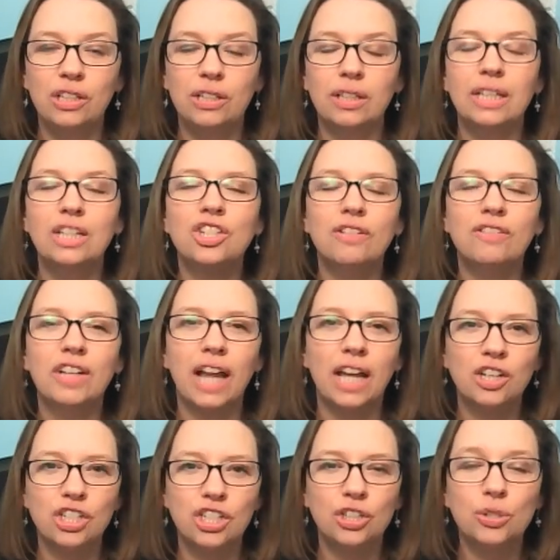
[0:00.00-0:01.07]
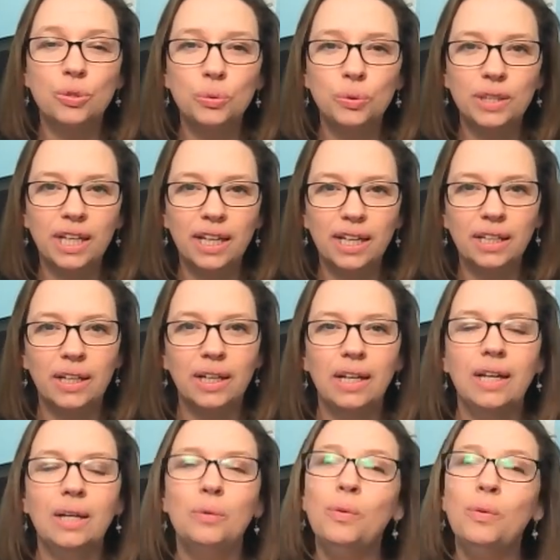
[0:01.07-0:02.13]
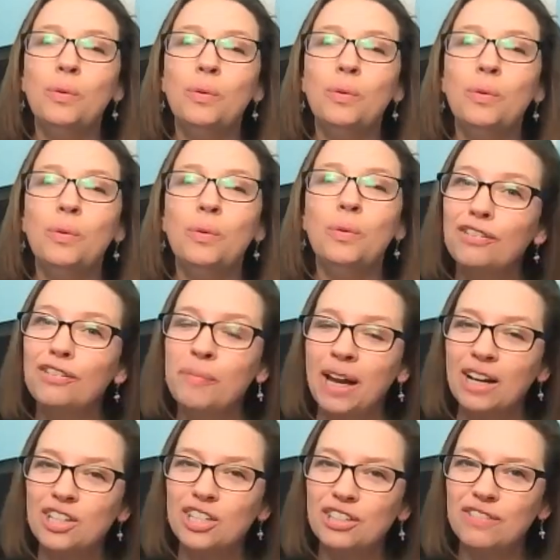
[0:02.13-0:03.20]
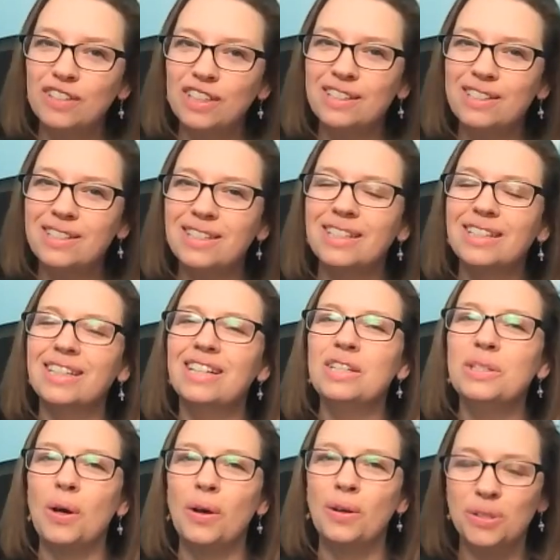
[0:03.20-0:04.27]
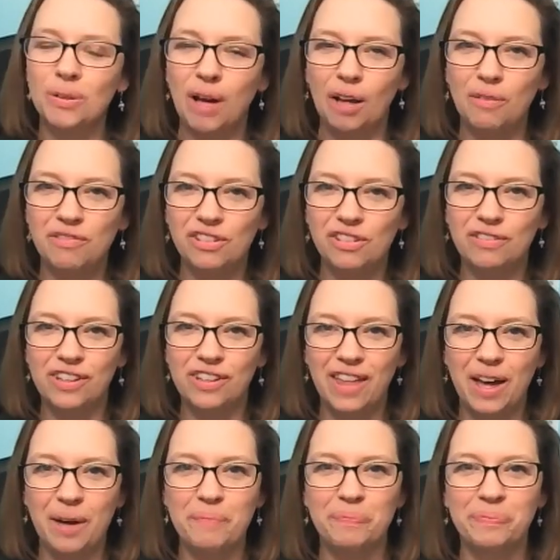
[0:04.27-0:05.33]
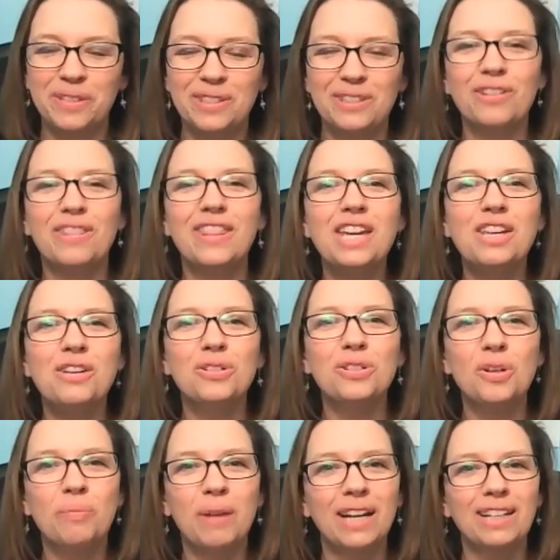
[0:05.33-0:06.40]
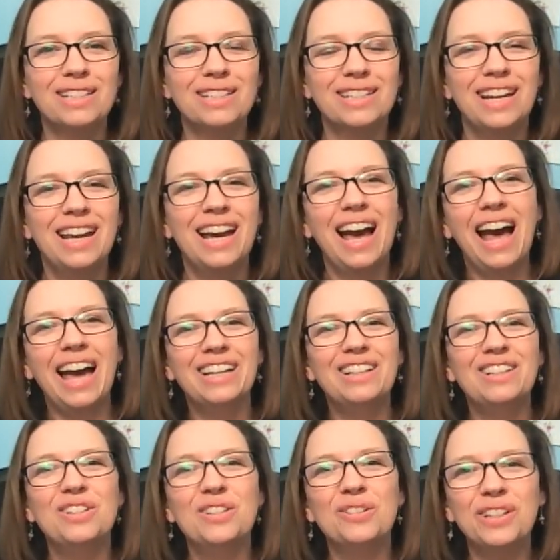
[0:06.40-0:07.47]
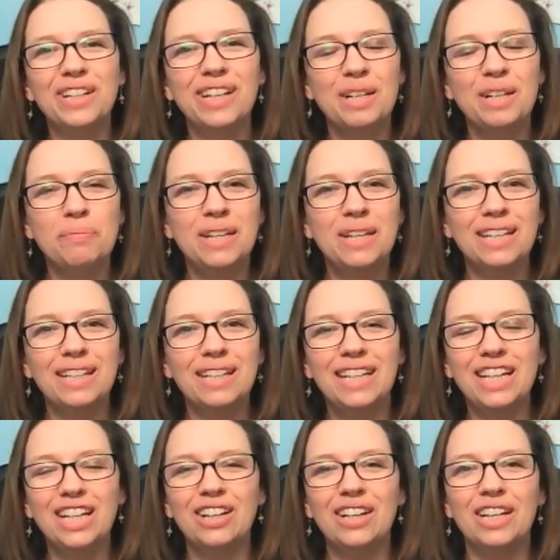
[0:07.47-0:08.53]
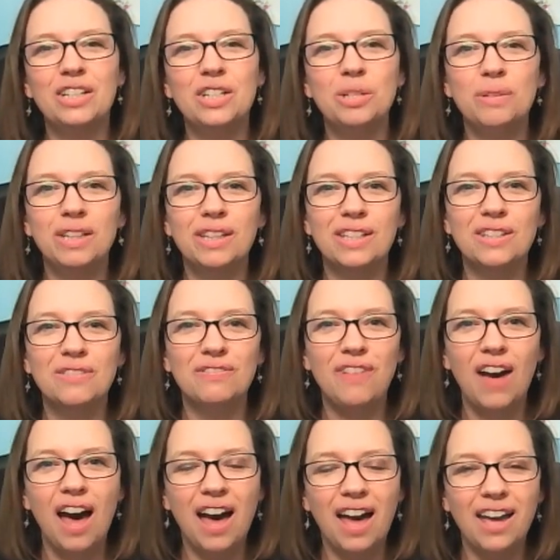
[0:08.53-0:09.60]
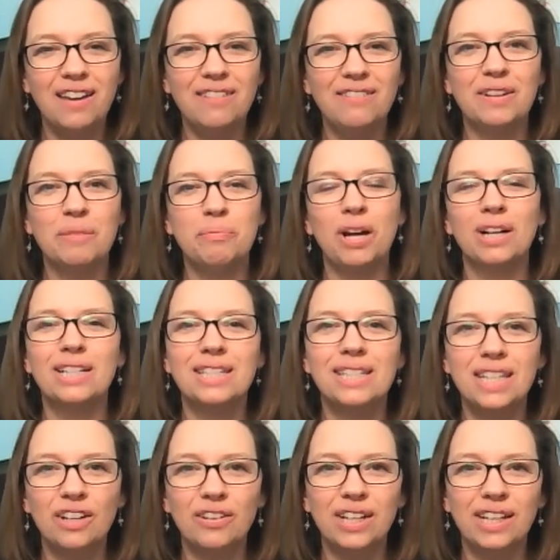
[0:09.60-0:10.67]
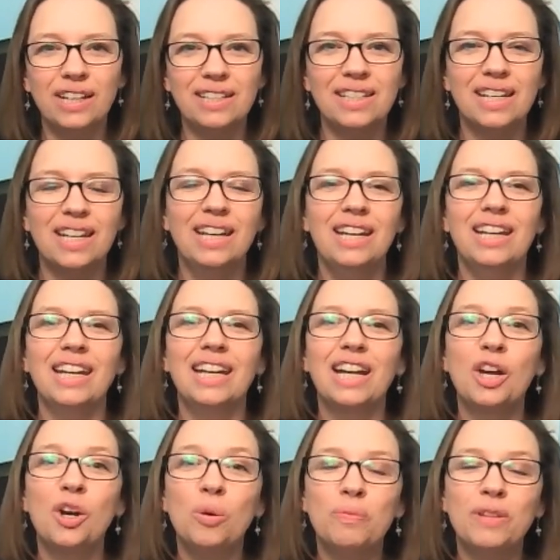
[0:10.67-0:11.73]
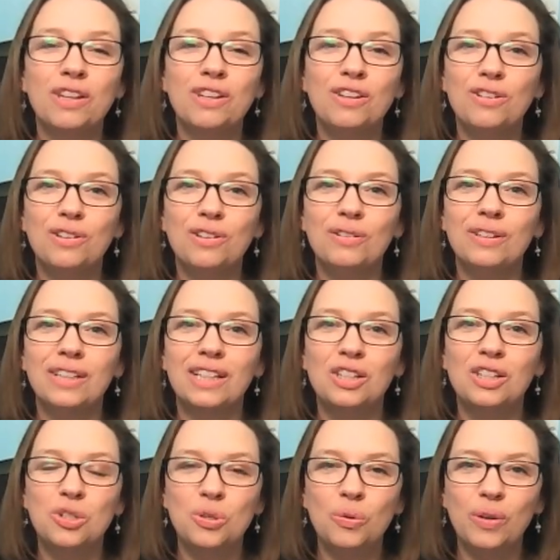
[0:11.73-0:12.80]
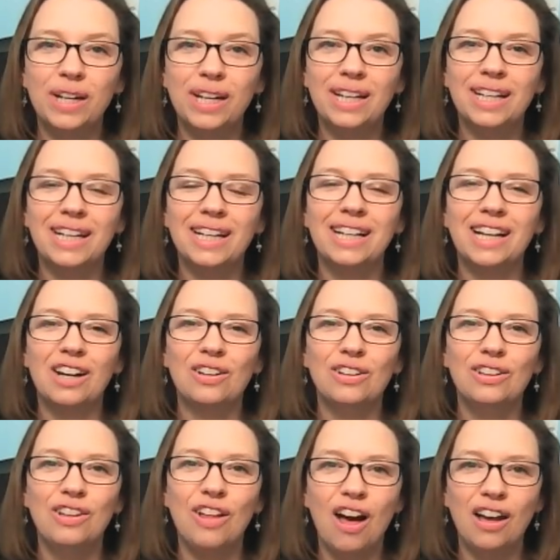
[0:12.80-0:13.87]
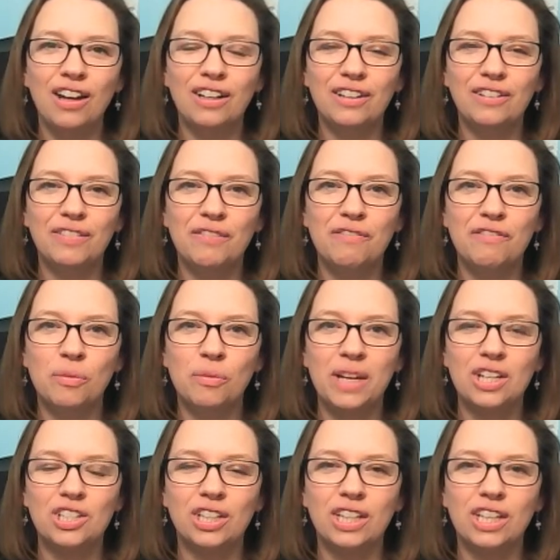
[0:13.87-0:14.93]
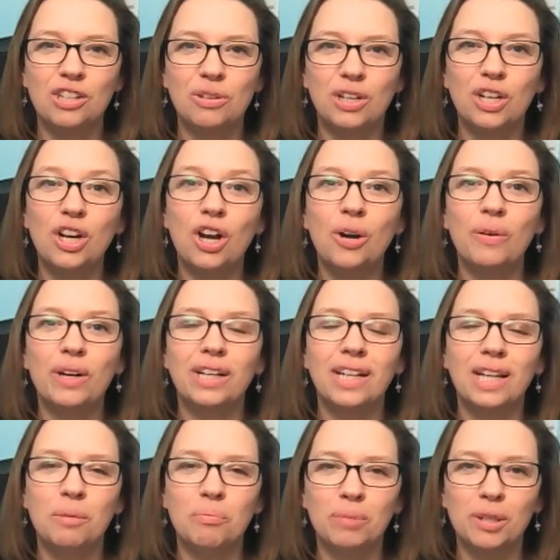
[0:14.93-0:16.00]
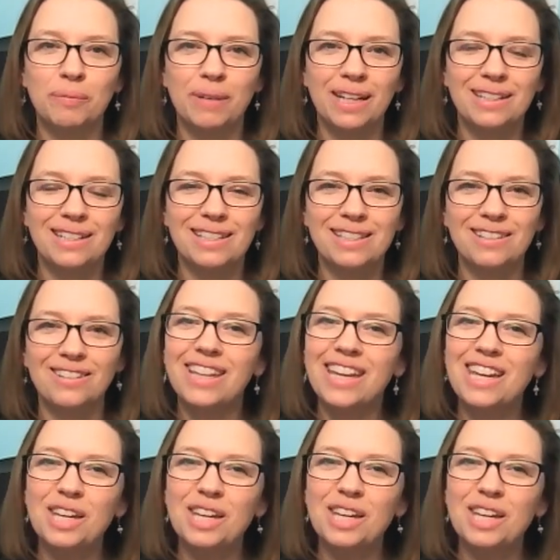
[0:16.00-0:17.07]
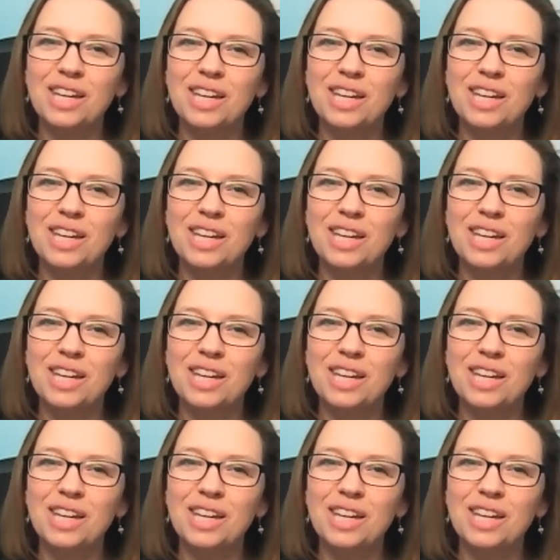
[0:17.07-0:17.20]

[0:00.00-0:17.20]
introvert energy toolkit, which I've heard from extroverts is also helpful for them. So thank you so much. I enjoyed being here and doing this 5-part series. And I hope that you enjoyed and got a lot of information that you can go and implement. So thank you.